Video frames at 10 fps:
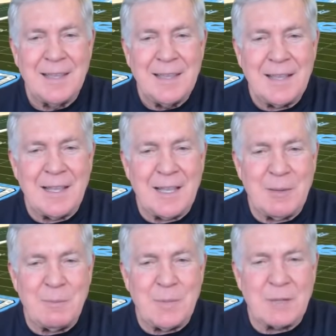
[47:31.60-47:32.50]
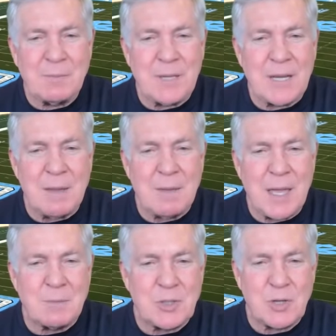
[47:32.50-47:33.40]
Uh, but but I,
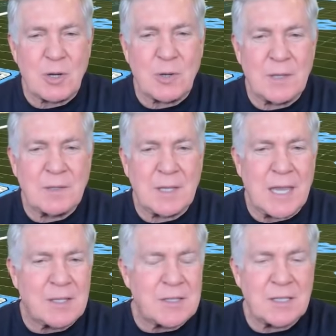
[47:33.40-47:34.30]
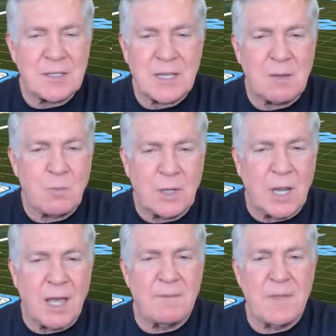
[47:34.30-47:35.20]
I'm sure that the ACC would
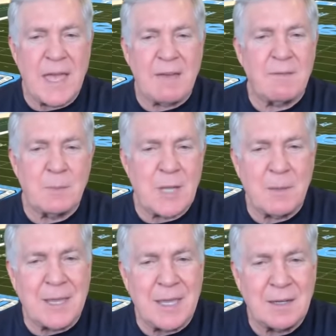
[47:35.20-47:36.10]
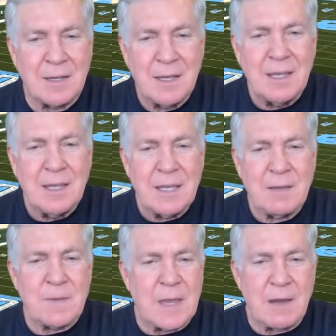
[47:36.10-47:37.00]
love to have them come in
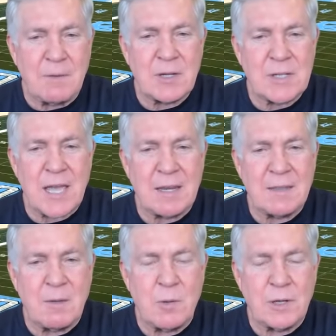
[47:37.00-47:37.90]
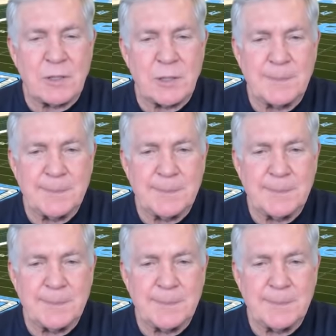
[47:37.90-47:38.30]
if they ever decided they wanted to.